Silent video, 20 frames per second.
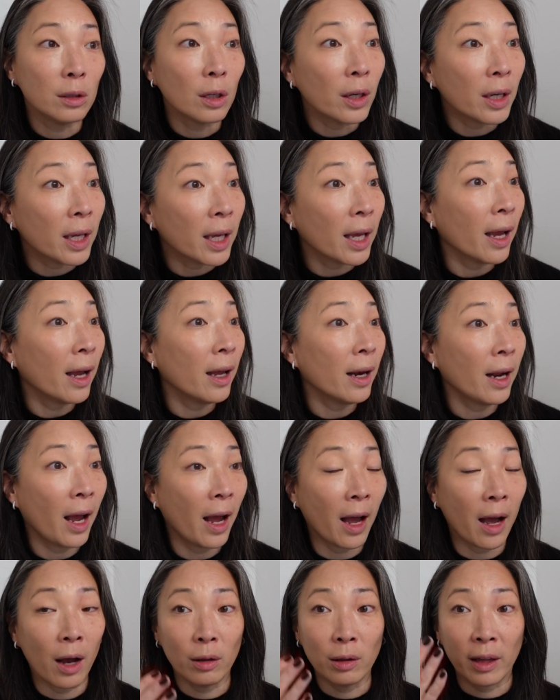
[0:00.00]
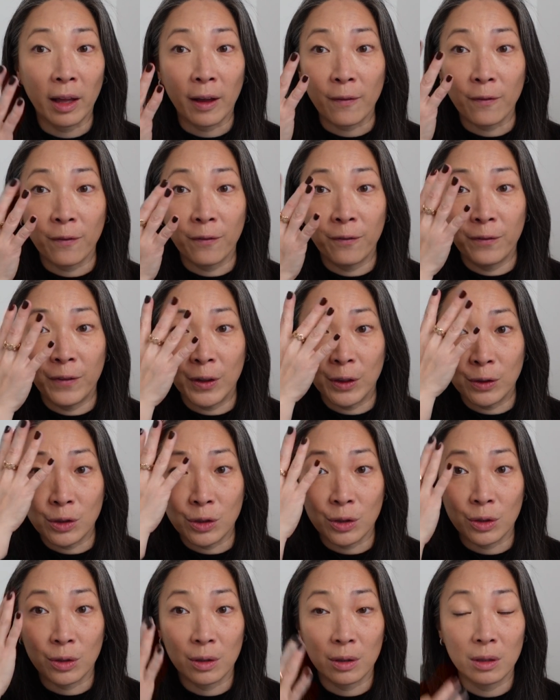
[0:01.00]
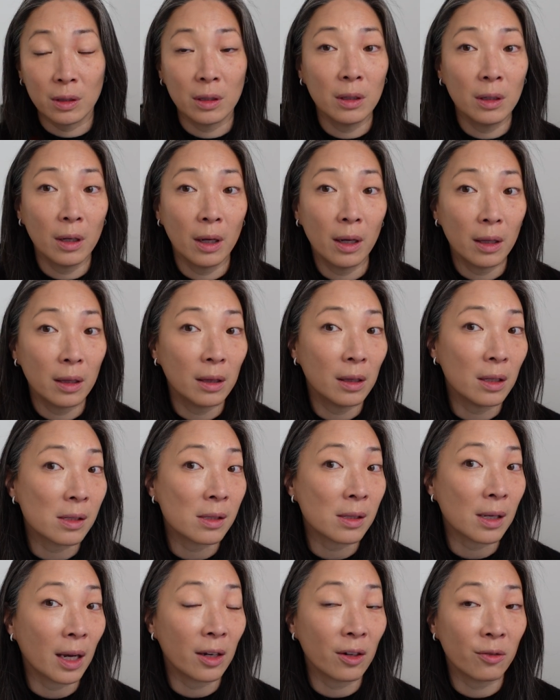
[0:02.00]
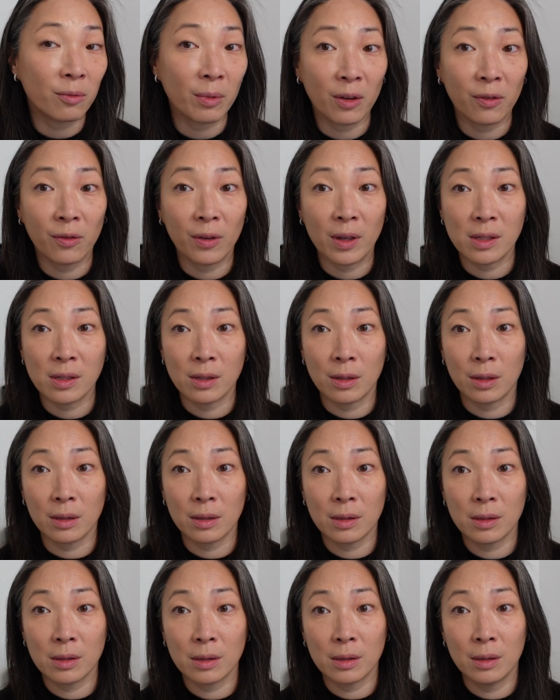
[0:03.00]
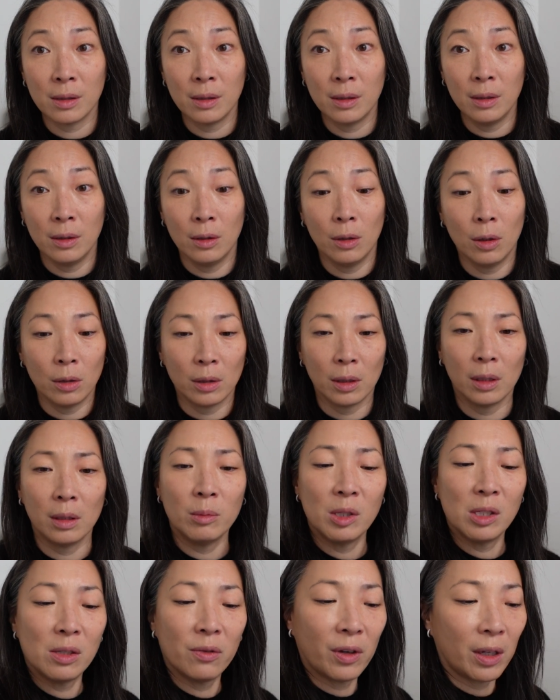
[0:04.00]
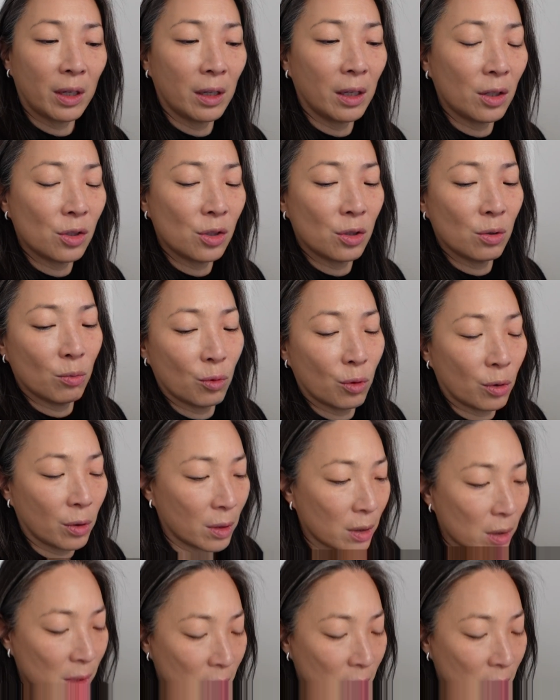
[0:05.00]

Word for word: Look at how like filtered this side of my face looks. Hold on, let me see if I can get you more